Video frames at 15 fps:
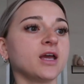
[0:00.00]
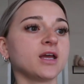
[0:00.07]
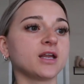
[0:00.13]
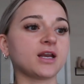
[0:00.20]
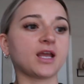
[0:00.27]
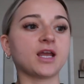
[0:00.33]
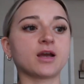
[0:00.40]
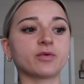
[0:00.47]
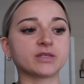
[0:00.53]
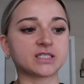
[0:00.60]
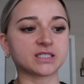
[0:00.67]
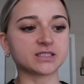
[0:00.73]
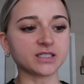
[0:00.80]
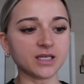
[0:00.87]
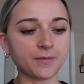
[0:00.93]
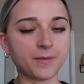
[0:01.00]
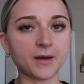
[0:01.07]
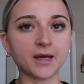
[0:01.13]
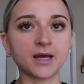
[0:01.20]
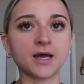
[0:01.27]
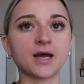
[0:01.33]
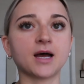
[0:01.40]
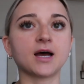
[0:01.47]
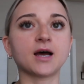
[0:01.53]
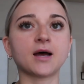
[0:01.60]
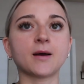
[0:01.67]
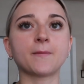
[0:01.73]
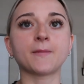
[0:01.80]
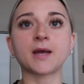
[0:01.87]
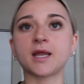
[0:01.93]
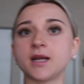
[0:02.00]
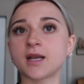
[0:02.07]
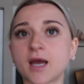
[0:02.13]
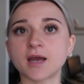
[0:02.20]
and ate and went to sleep and